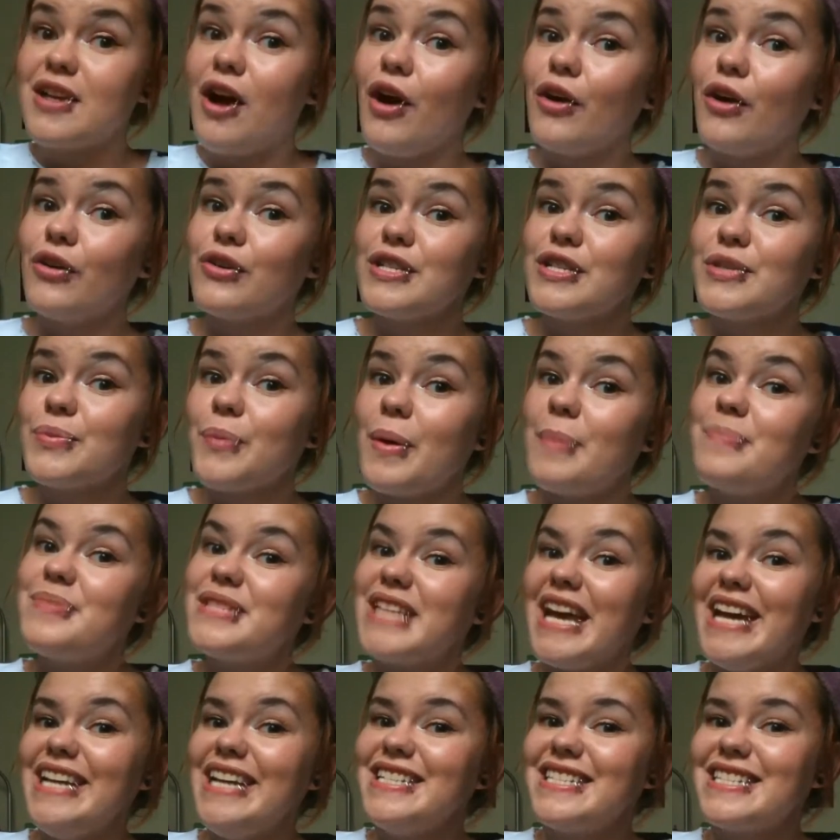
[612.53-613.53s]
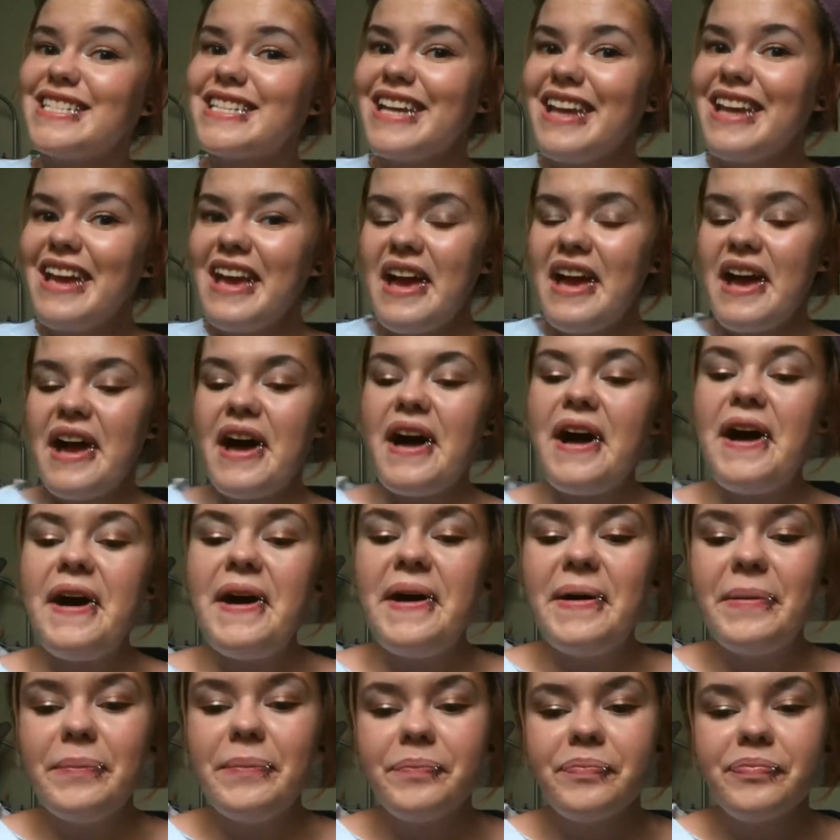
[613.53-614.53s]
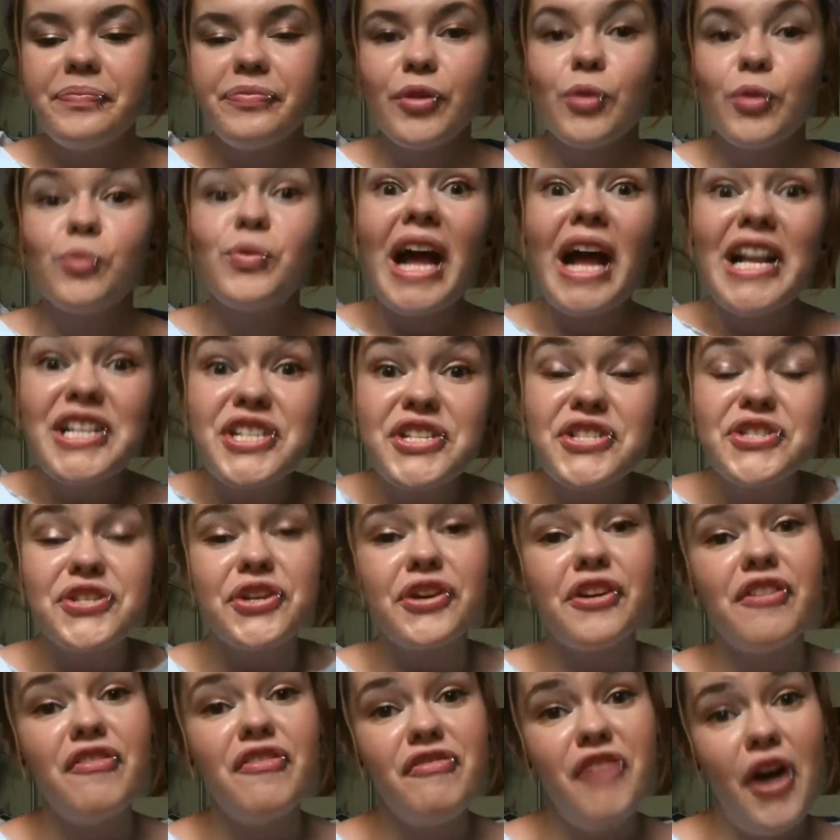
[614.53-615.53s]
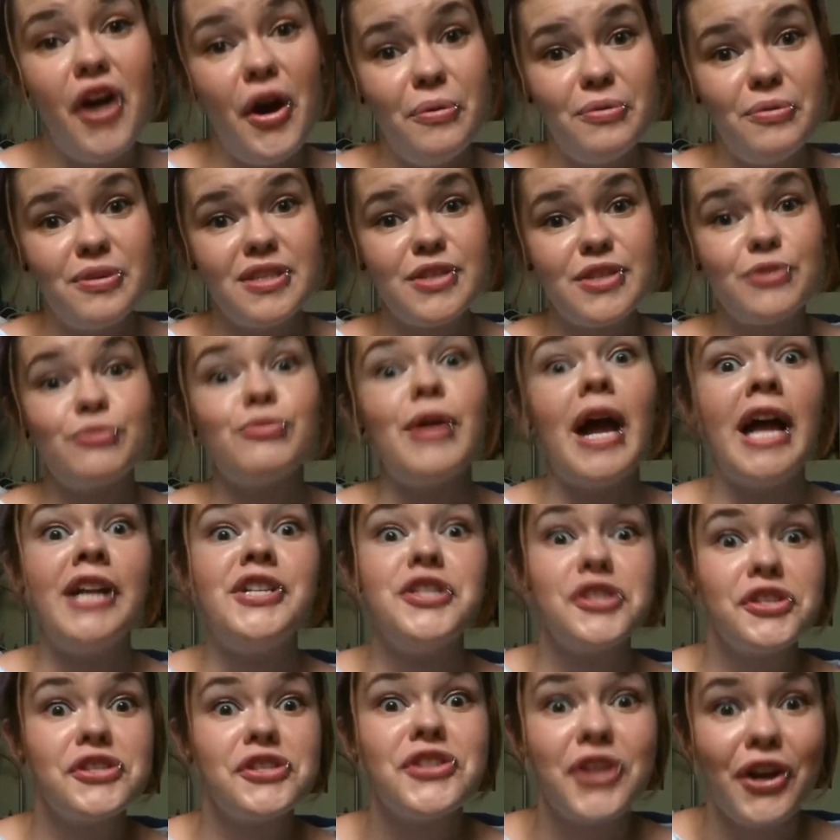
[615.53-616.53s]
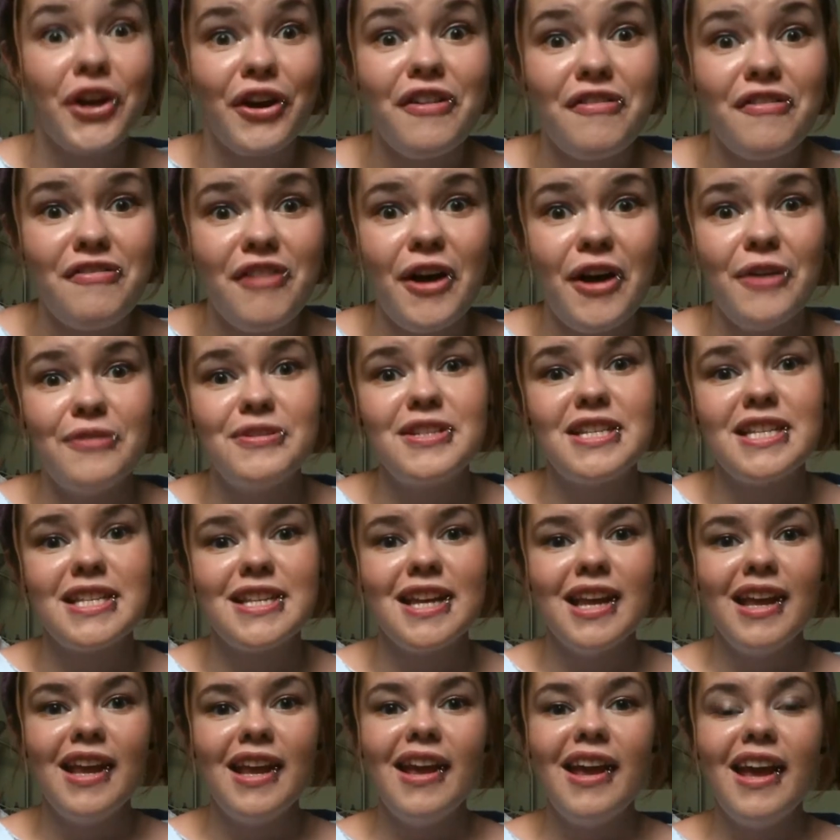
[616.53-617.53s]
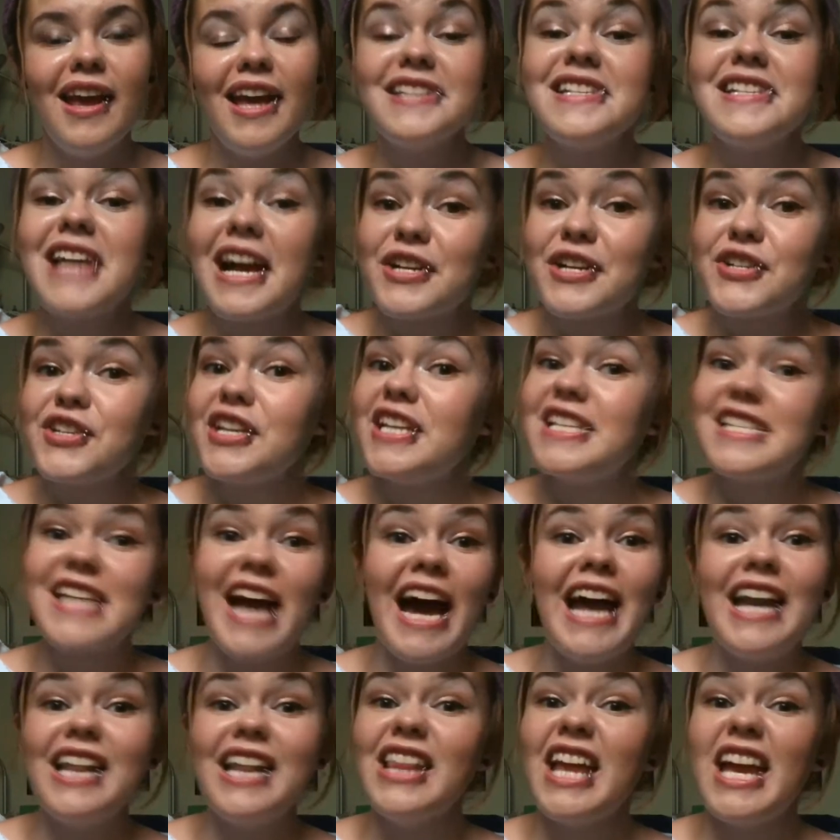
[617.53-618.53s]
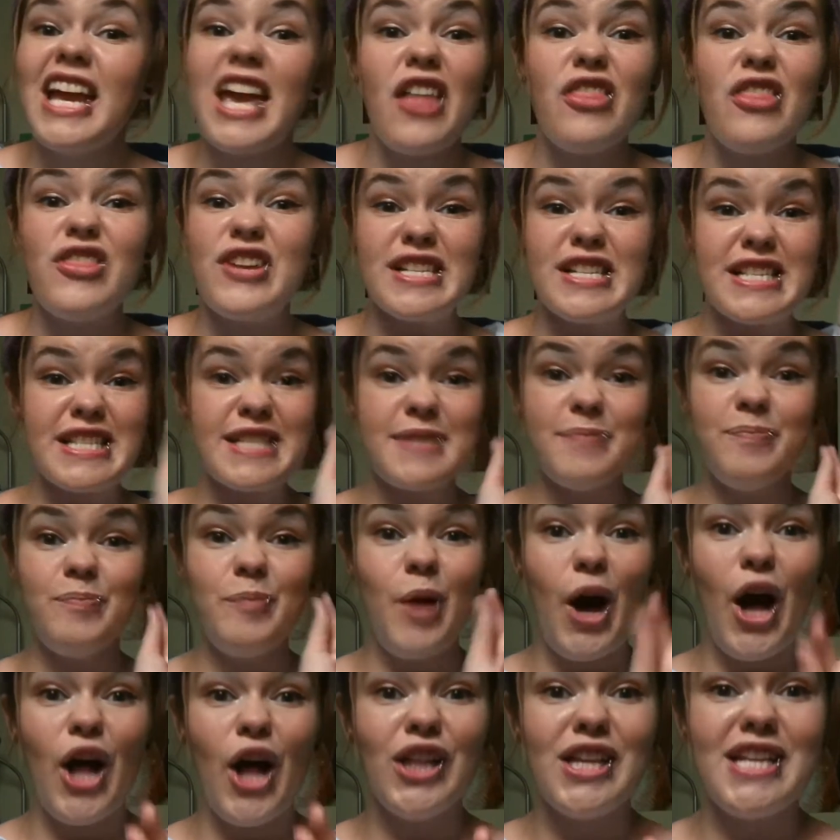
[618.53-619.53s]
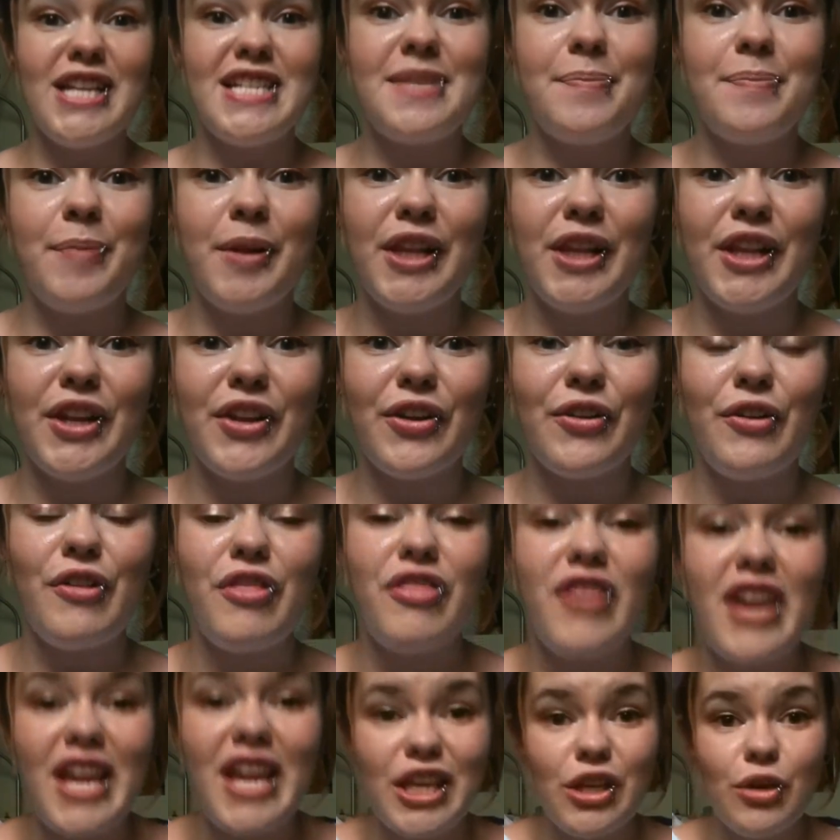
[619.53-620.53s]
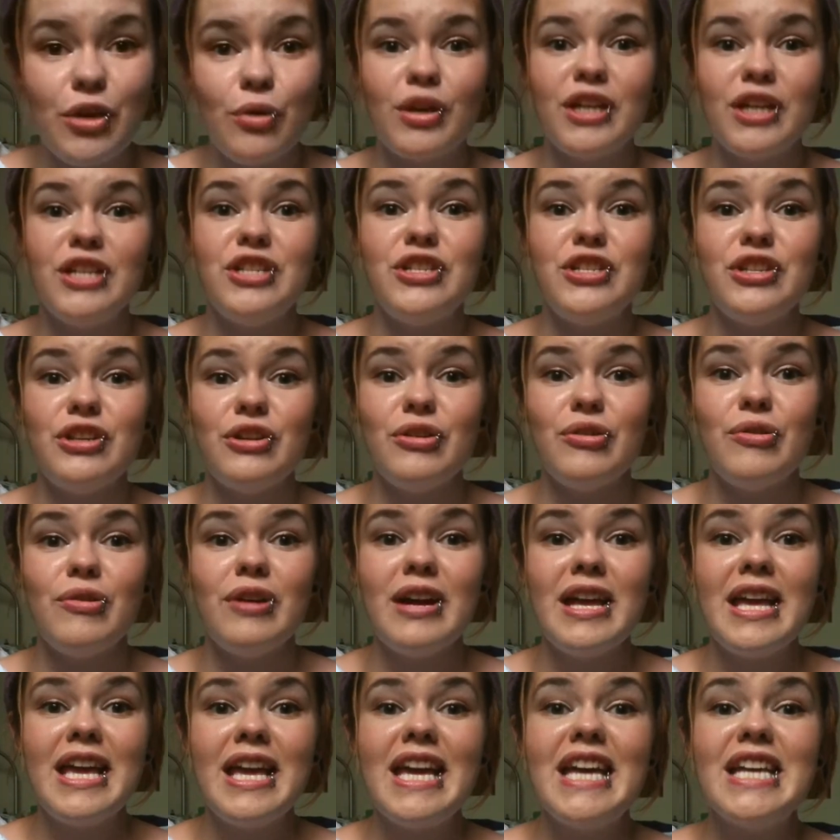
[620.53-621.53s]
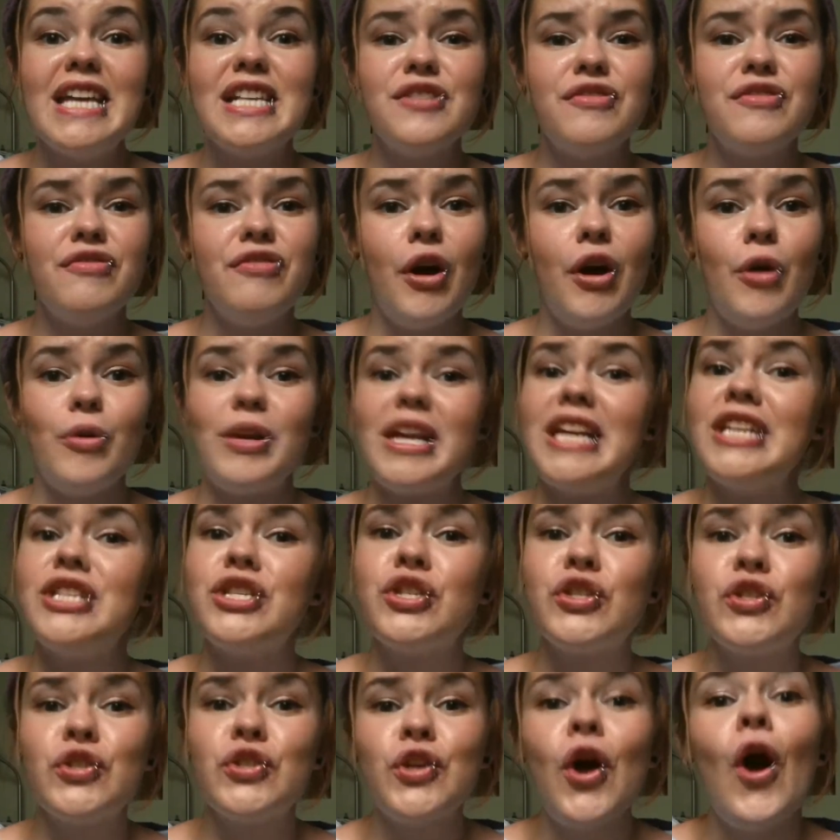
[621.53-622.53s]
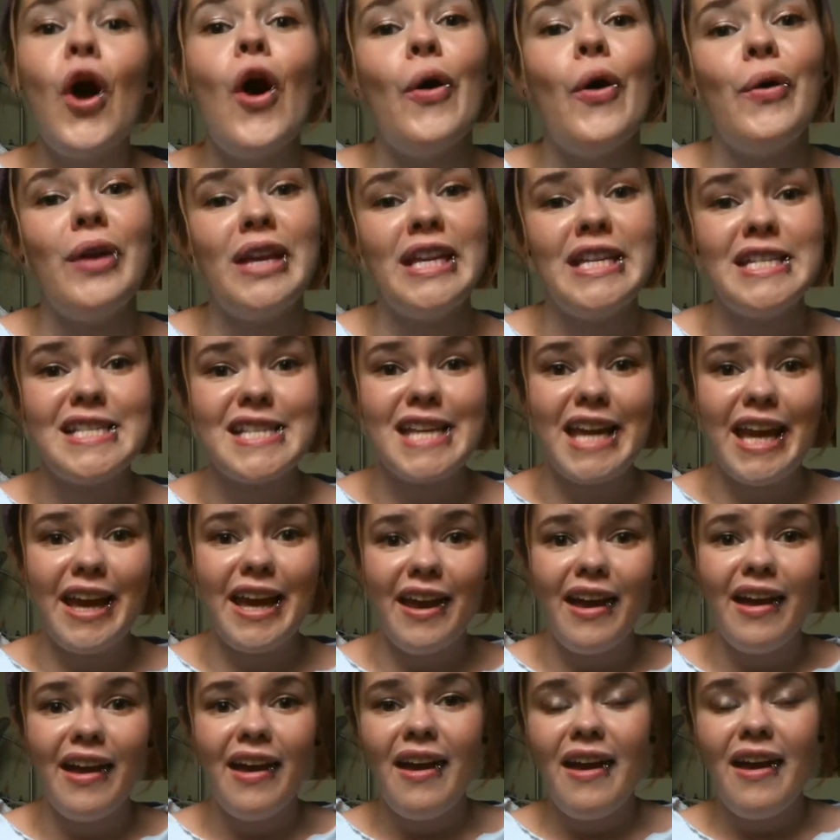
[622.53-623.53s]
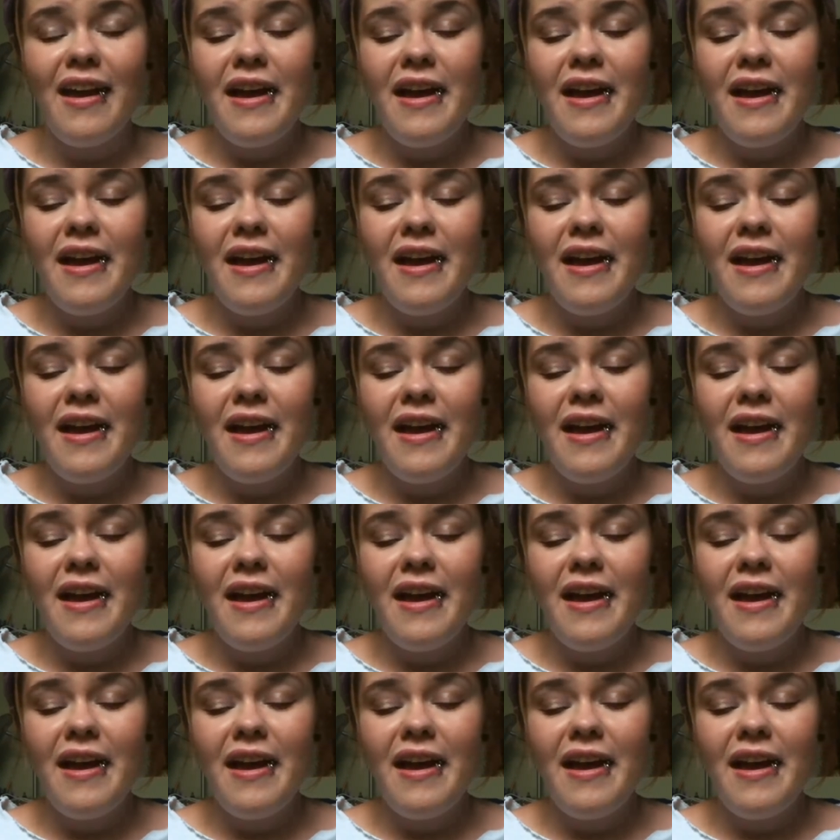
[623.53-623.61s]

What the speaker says: Congress website. Register to vote. Register to vote. It's kind of like the smallest political thing you can do is vote. It's so easy.